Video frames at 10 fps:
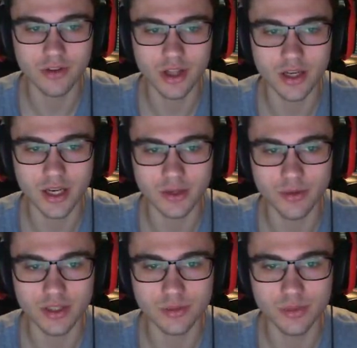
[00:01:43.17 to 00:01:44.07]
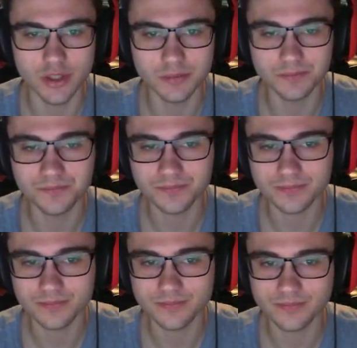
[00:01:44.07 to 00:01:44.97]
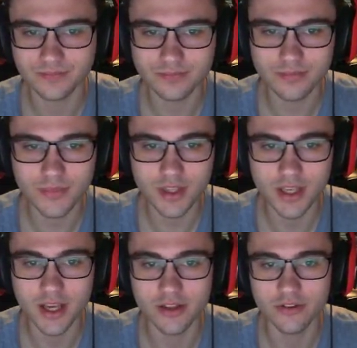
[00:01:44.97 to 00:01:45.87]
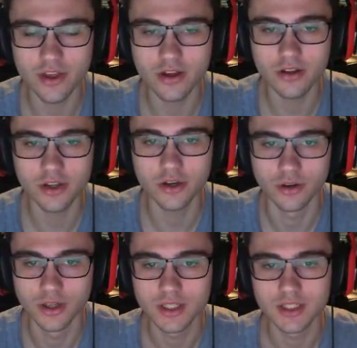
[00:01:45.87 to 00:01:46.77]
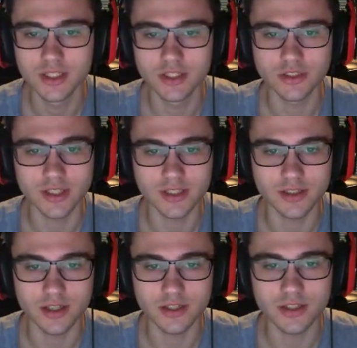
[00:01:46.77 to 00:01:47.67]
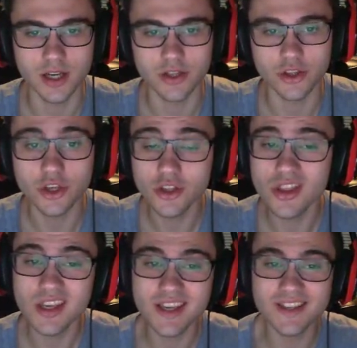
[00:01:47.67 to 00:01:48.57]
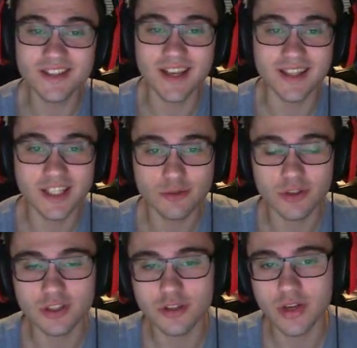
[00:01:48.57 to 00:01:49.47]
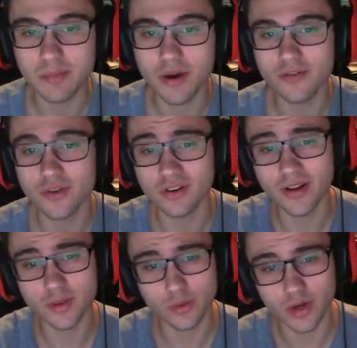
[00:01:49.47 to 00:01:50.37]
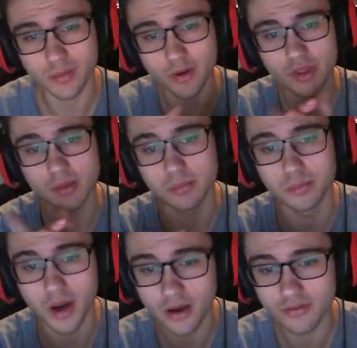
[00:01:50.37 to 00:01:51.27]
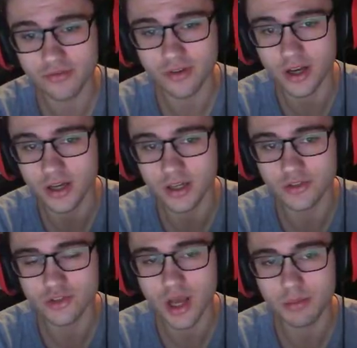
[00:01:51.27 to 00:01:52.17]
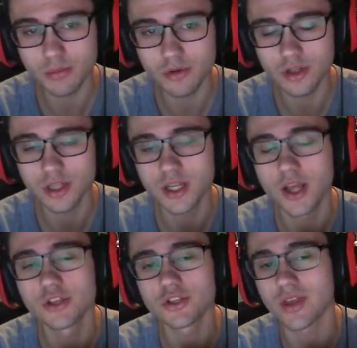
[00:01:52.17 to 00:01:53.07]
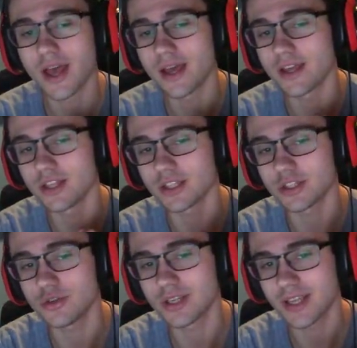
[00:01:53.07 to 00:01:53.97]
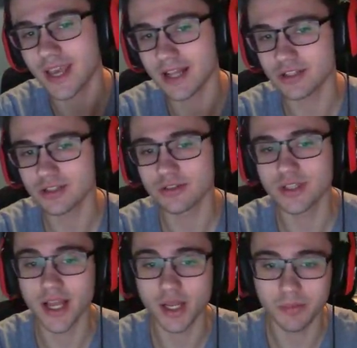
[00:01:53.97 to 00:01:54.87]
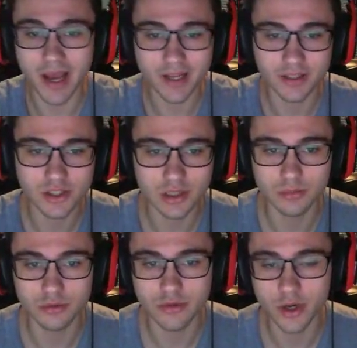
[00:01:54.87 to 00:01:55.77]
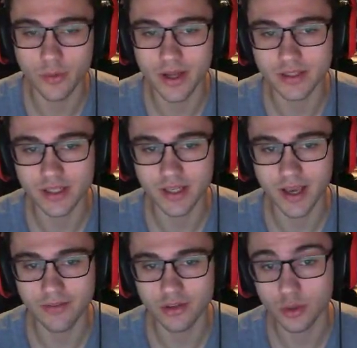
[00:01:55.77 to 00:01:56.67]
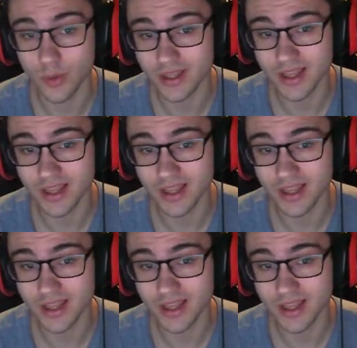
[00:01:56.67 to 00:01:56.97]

lot anyways, but yeah, there they all go. So that sucks. Uh, the good thing is, at least with the slow debuff, you don't have to worry about the buff uh, unstoppable, so that like you can cancel out the enigmatic unstoppable right away instead of having to wait